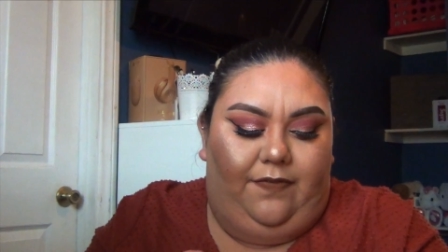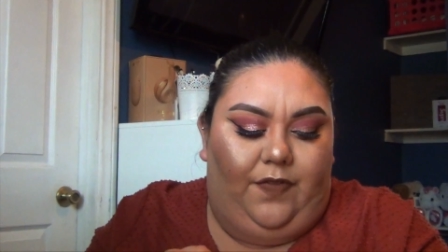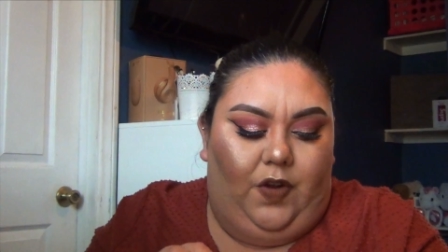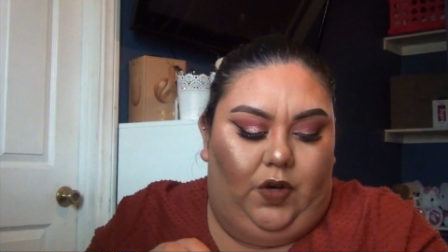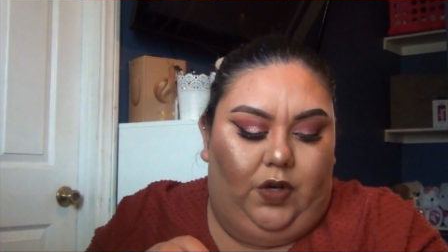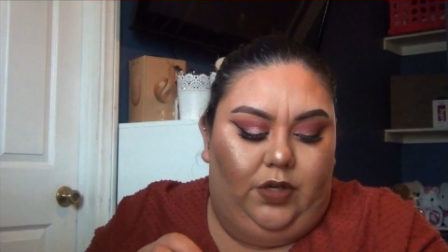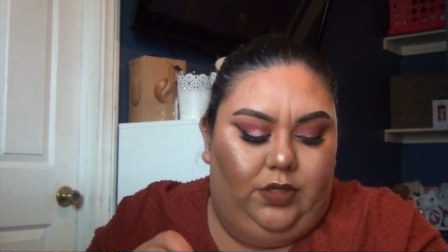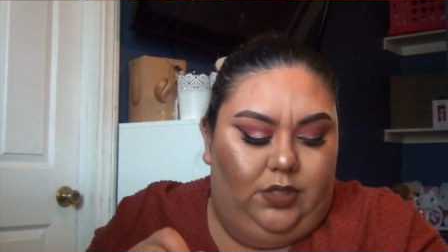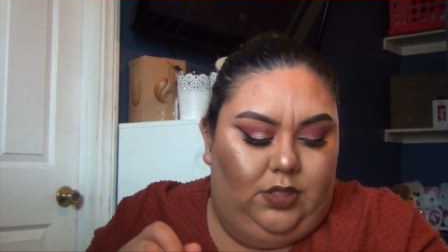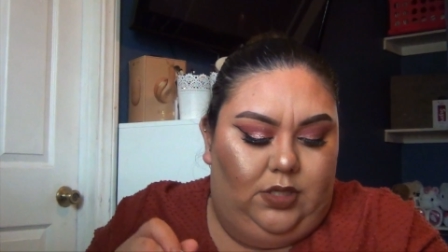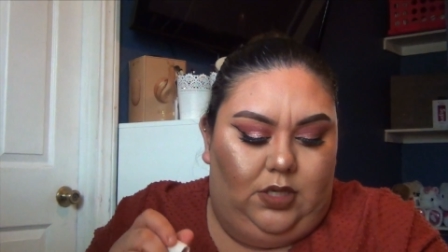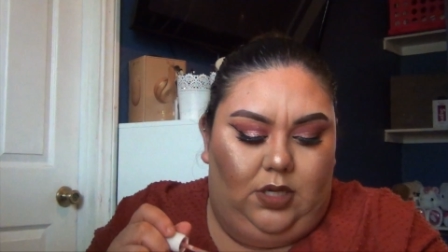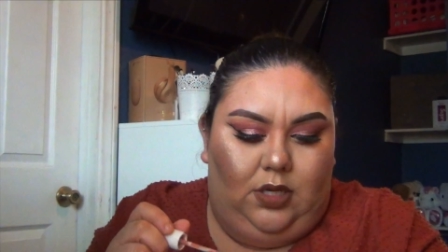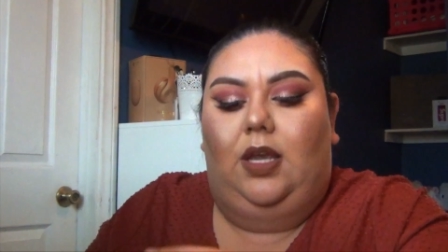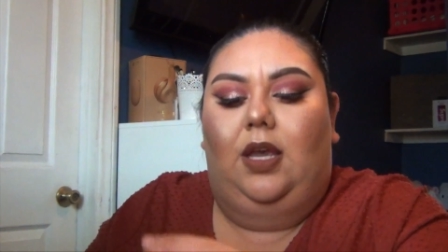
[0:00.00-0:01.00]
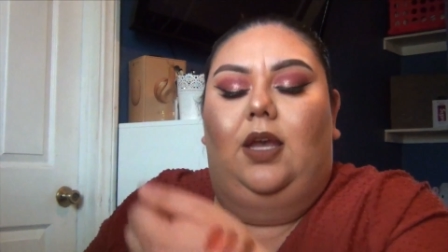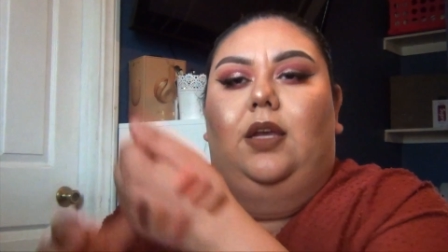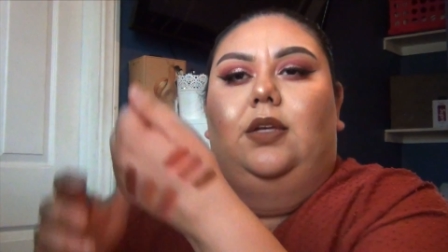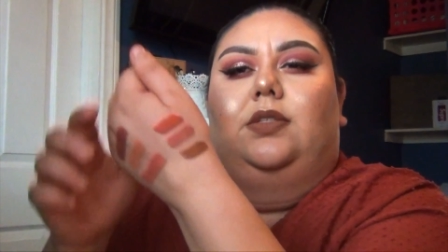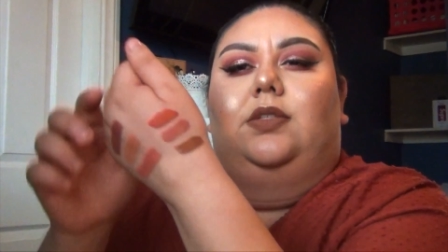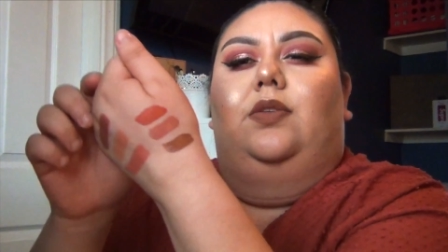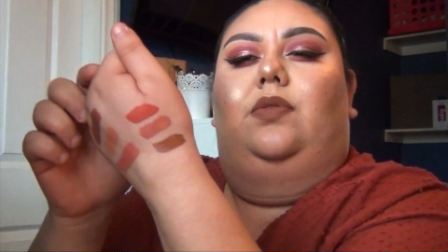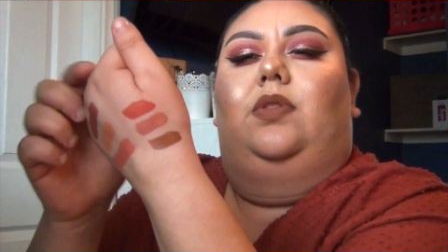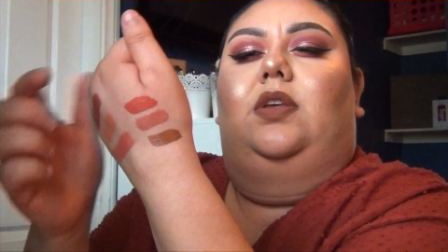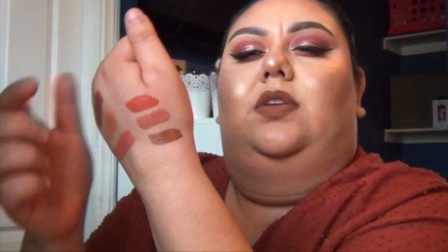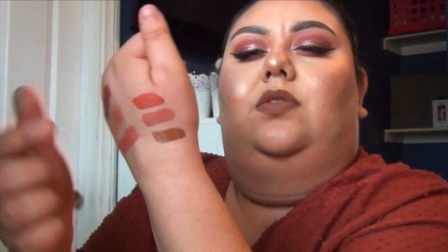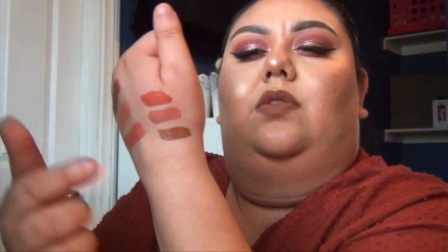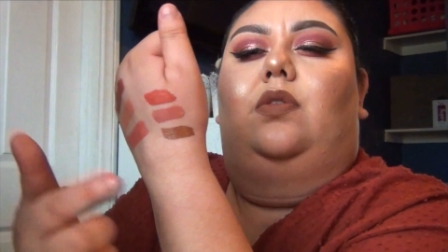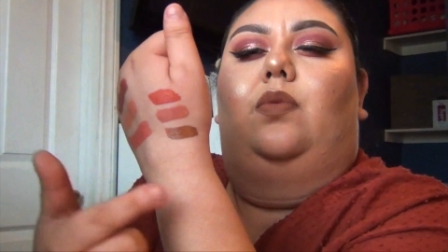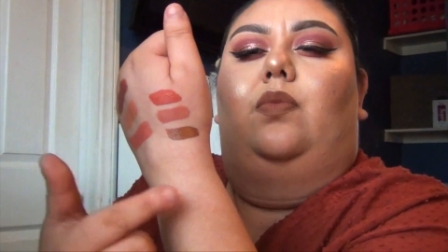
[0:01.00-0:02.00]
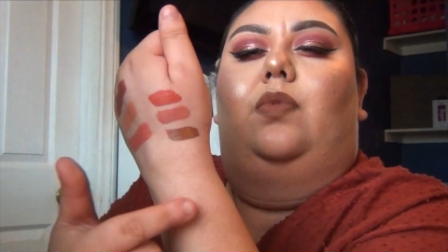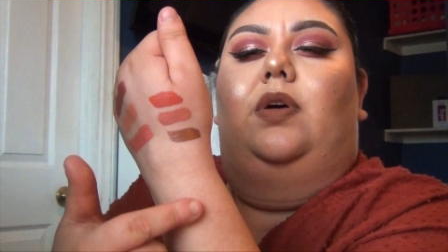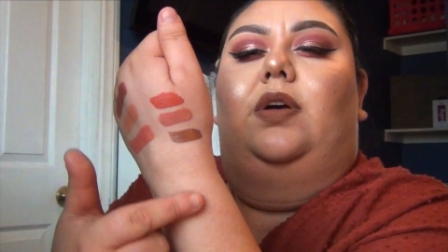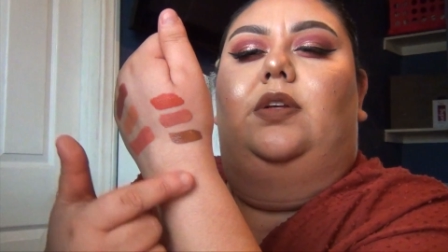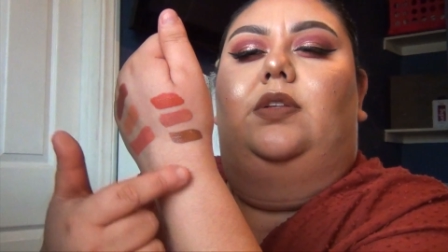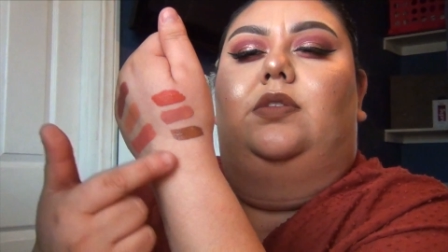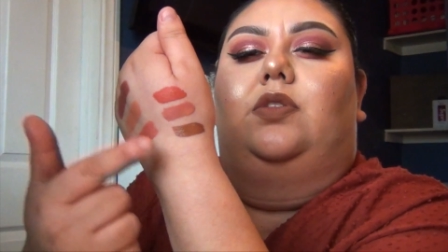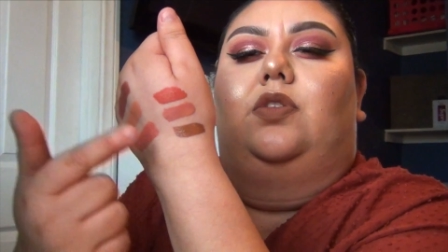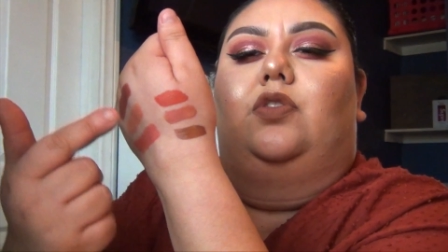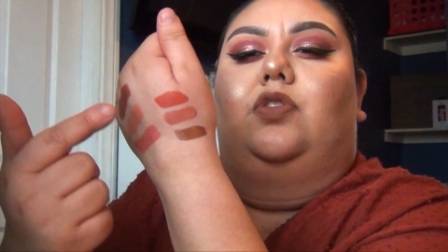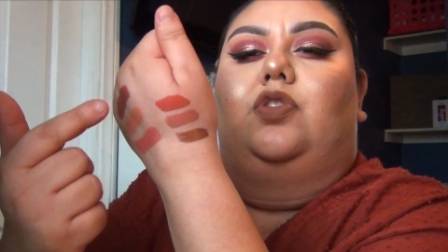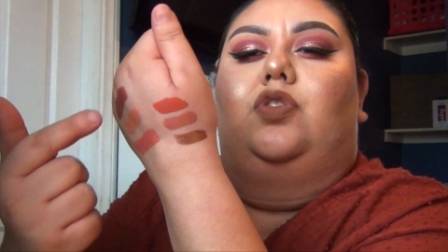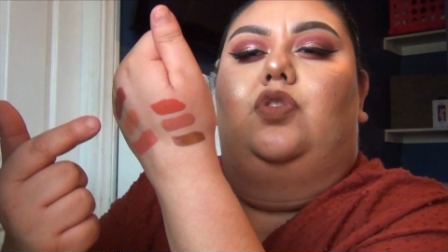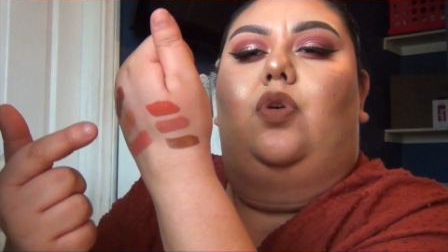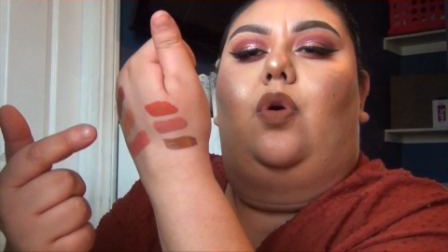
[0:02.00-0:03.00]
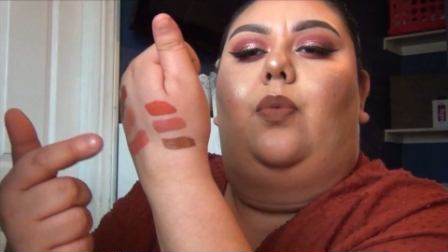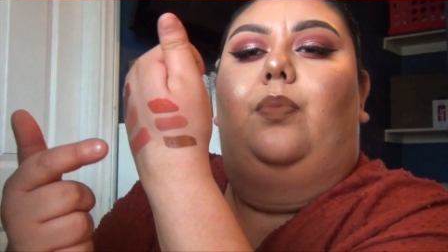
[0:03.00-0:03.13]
first. Okay, so these are the ones. They're so